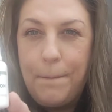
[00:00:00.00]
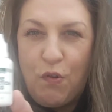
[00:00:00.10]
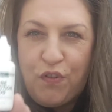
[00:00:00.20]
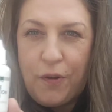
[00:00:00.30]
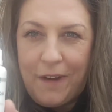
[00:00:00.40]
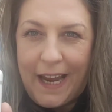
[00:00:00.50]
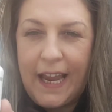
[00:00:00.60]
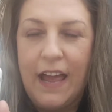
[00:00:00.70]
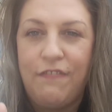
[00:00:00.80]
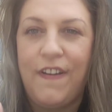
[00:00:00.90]

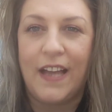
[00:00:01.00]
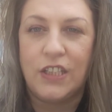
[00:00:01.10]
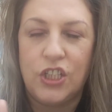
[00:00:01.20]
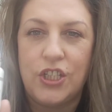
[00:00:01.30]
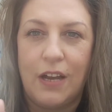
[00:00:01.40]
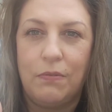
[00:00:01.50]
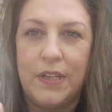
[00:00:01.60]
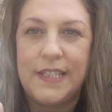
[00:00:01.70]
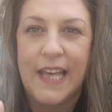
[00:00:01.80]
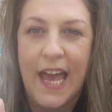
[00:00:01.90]
buffering effect, shall
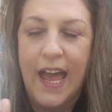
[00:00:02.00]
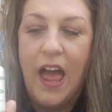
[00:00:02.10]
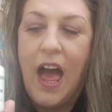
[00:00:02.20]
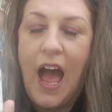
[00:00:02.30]
we say,